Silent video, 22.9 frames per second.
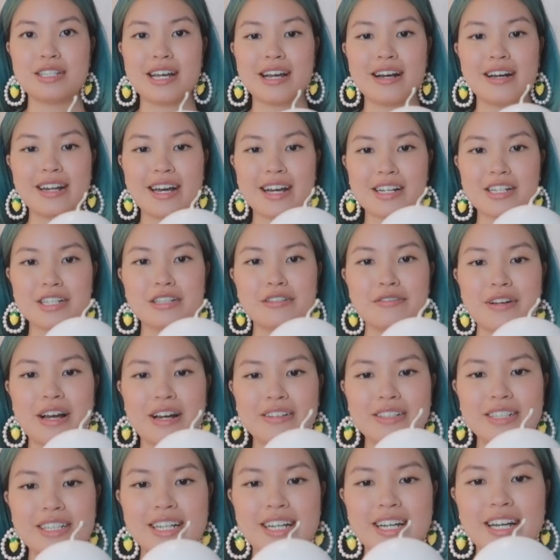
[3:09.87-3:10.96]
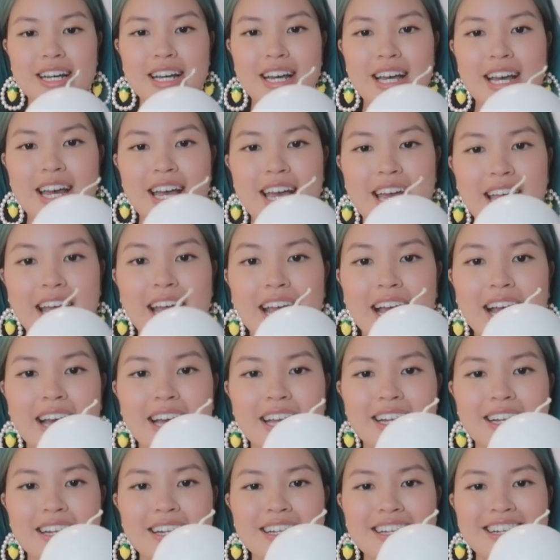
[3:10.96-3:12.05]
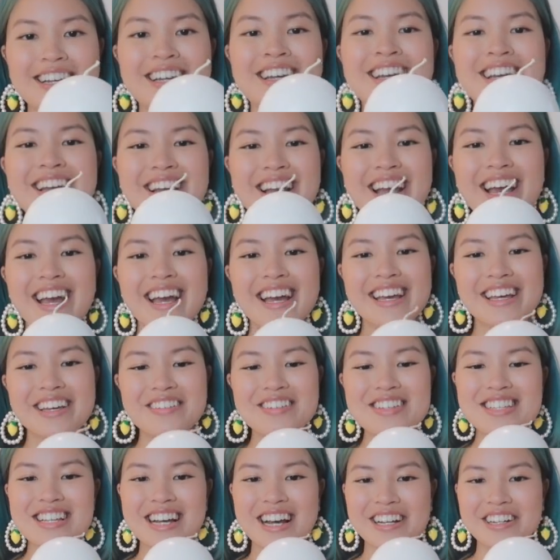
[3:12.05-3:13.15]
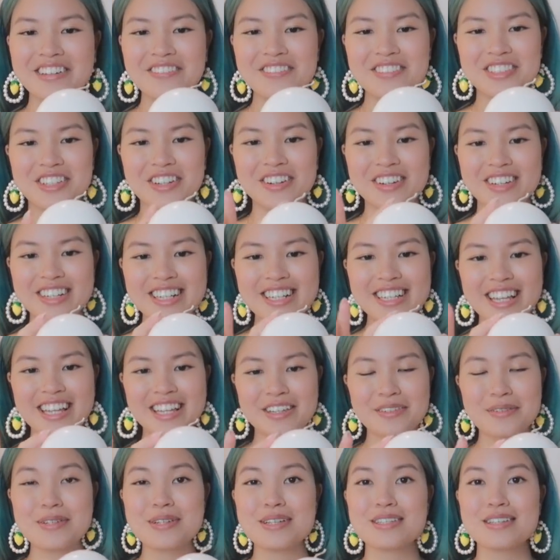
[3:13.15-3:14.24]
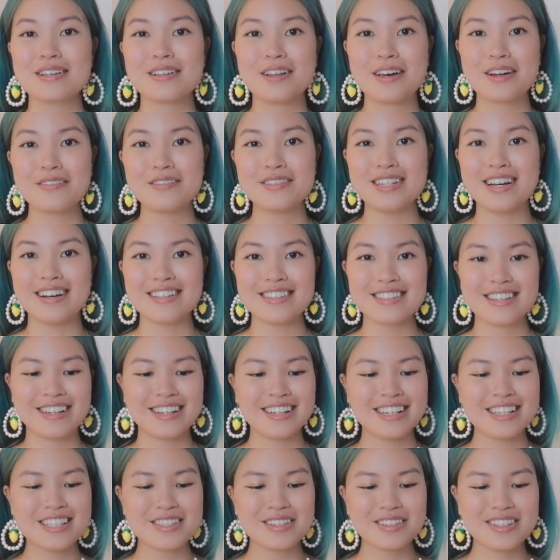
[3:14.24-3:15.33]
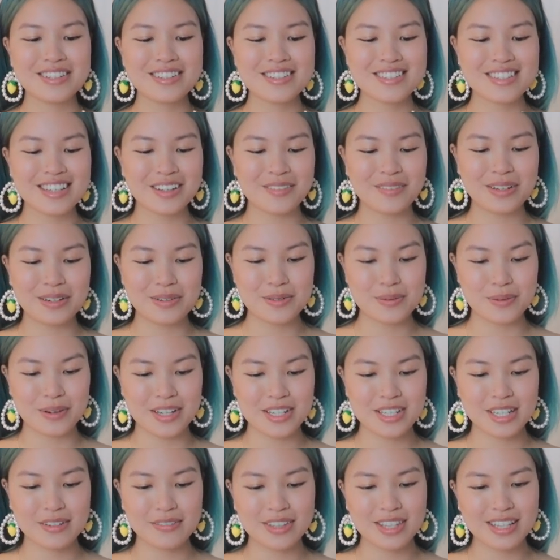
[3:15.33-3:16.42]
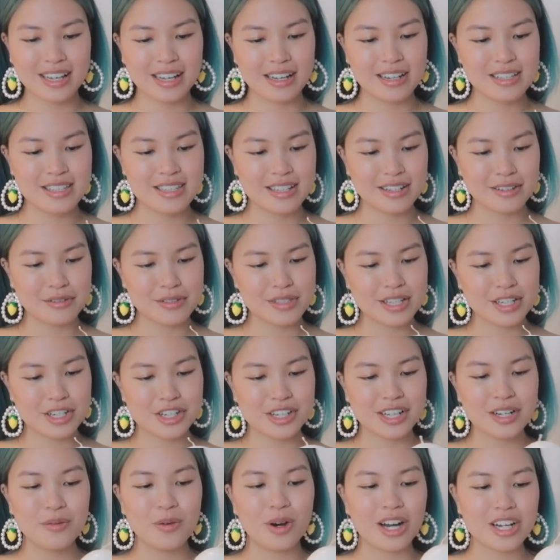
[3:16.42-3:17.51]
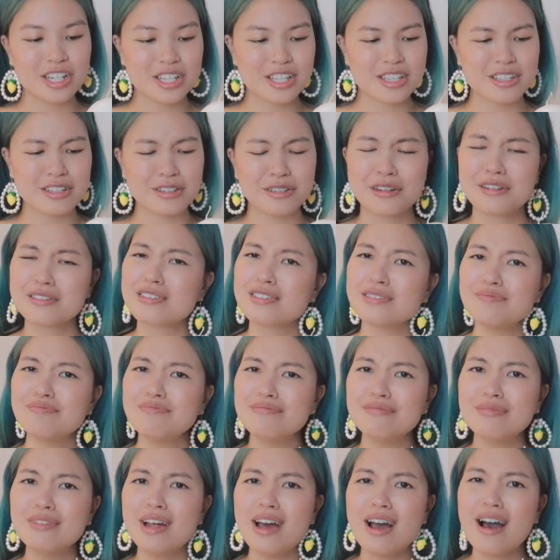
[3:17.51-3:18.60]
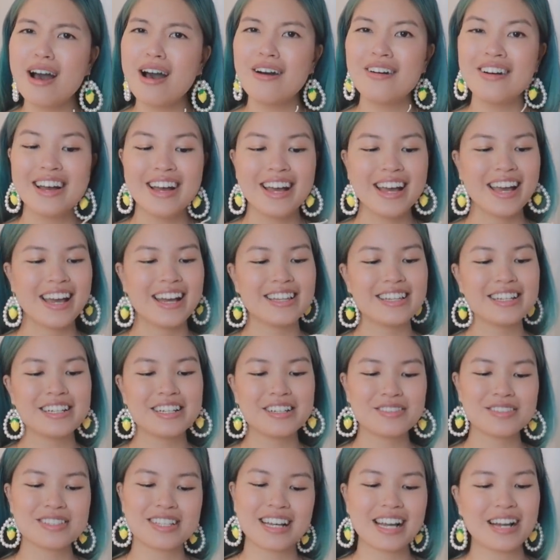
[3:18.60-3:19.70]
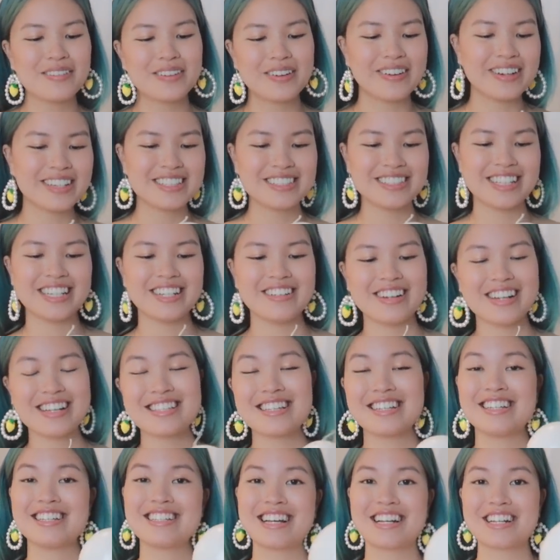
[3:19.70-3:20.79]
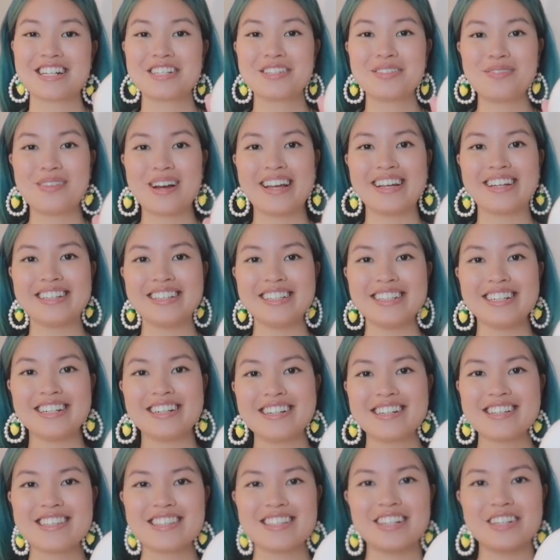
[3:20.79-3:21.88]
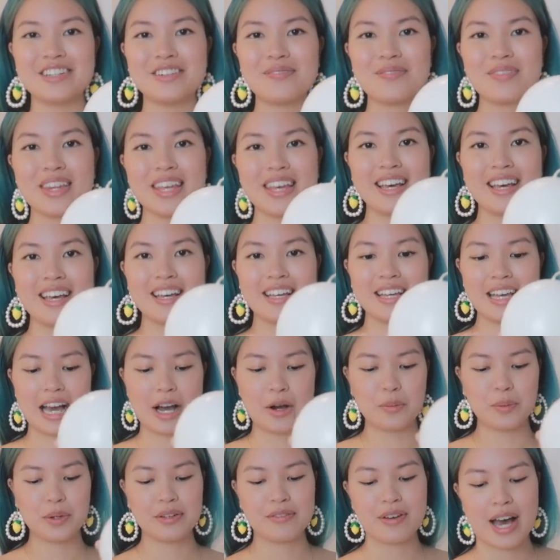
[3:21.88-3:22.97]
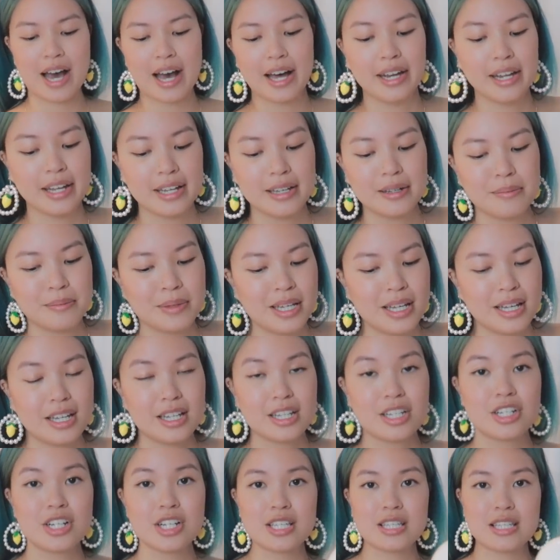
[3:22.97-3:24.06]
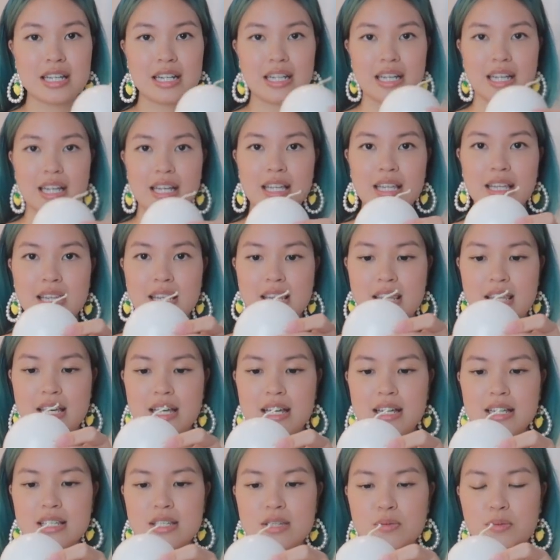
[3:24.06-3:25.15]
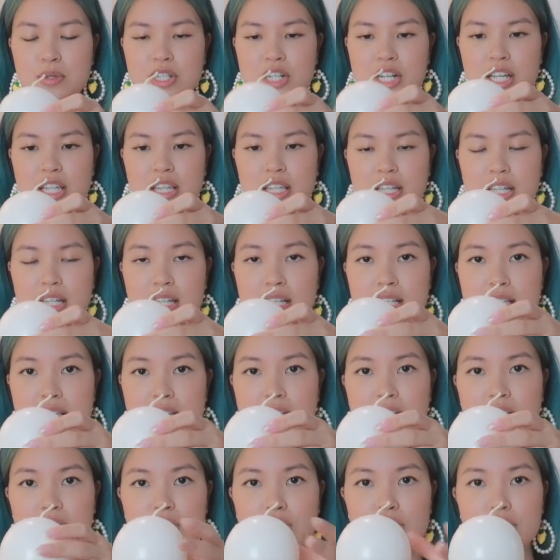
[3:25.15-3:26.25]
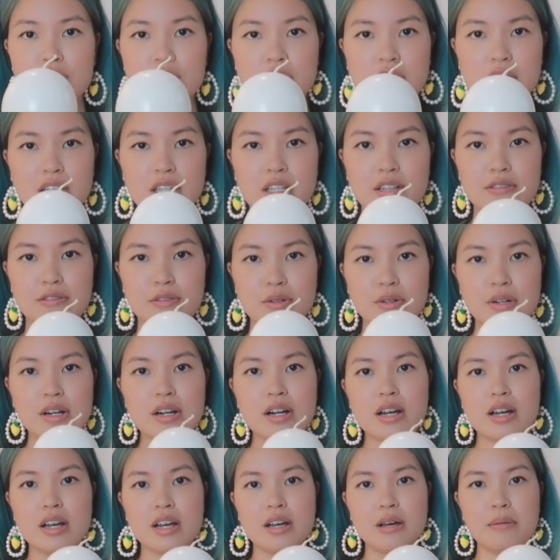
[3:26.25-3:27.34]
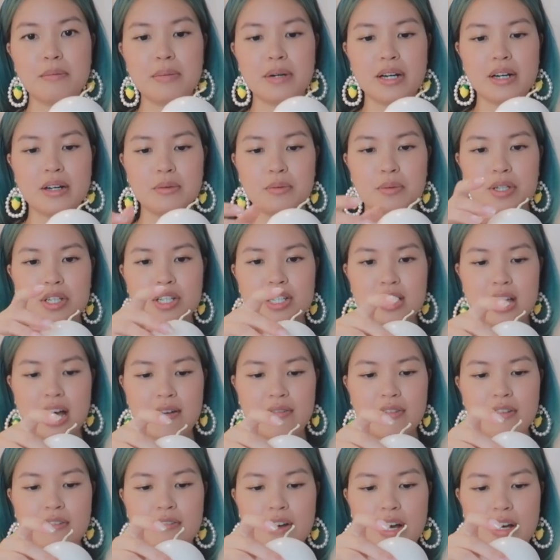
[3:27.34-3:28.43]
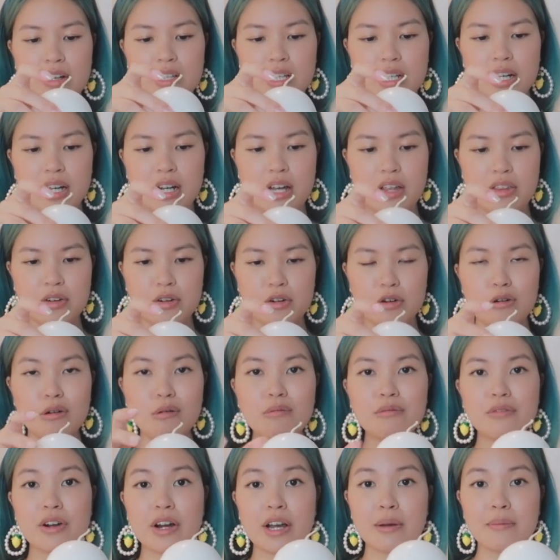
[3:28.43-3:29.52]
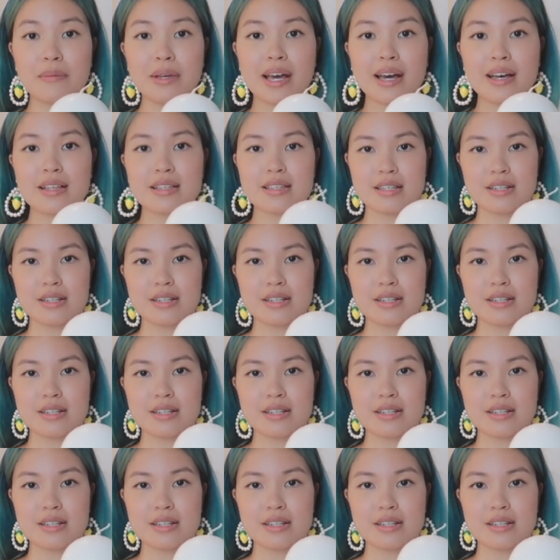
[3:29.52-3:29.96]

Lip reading: Dayon actually found it and he was kind of dirty, like there was just a lot of dust on it. So he was like, when he was washing everything else, Dayon was like, should I wash this too? And I was like, no. And then he was like, I'm going to anyways. And he's actually way cleaner. So yeah, we've had him just sitting in this, which I think he's like too chunky for, but we just haven't found like another home for him yet.